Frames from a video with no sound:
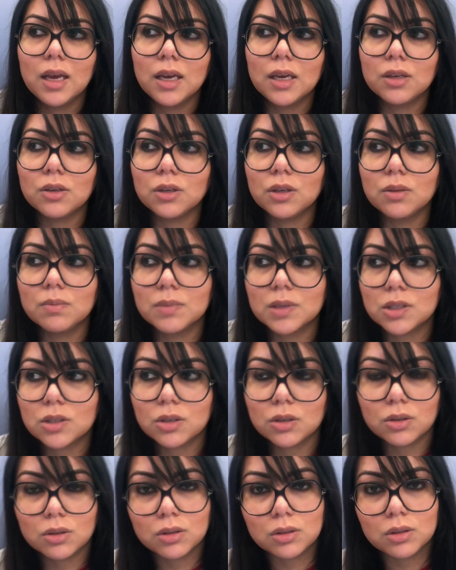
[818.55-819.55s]
you miss
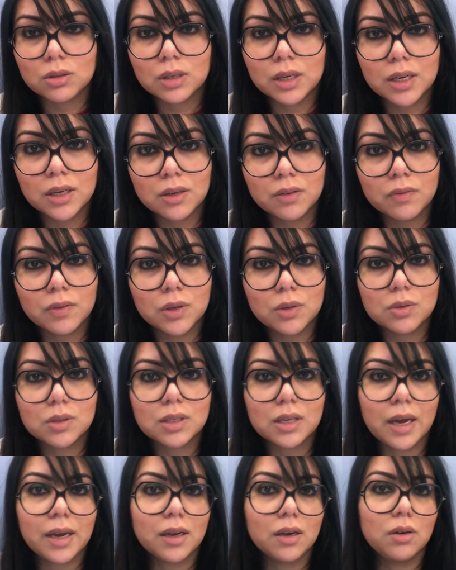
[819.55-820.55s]
your interview
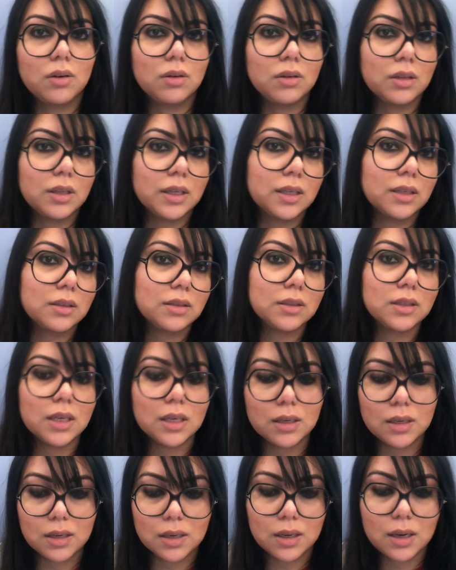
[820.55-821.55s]
cycle and
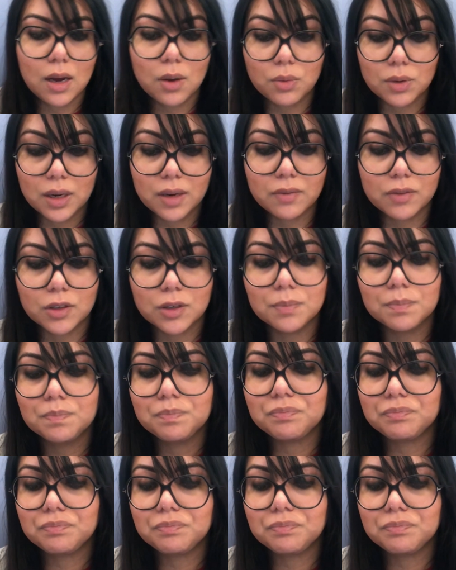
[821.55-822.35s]
whatever.